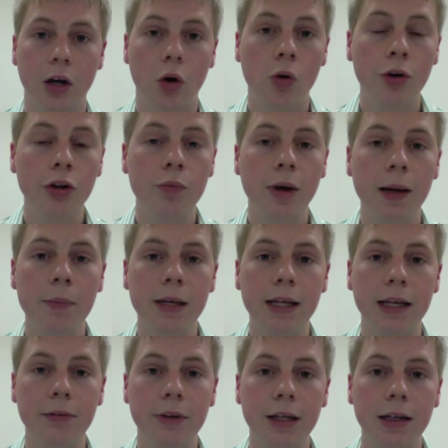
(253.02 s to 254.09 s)
Or you might be
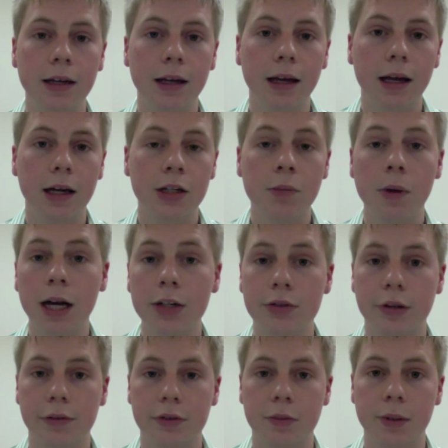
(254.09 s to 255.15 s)
giving a
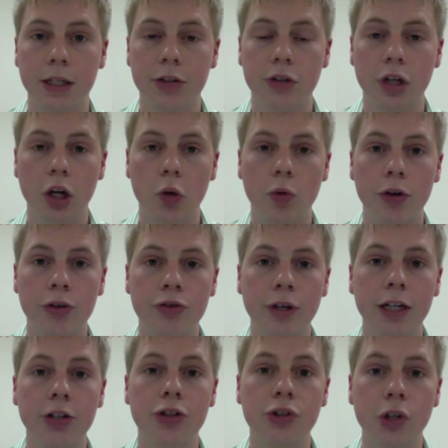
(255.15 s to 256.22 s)
demonstrative speech, where you're
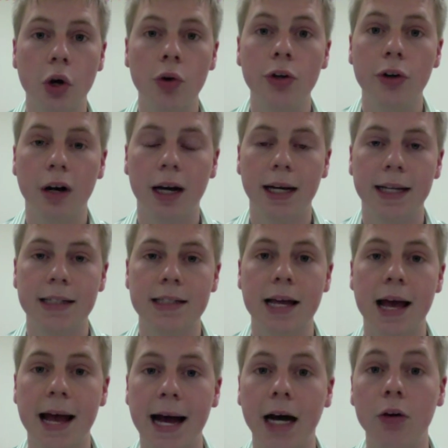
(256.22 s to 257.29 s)
trying to show your audience
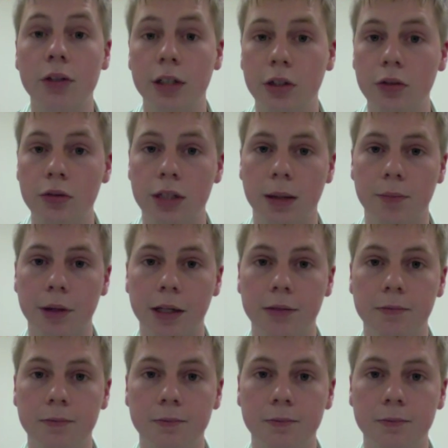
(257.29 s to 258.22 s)
how to do something.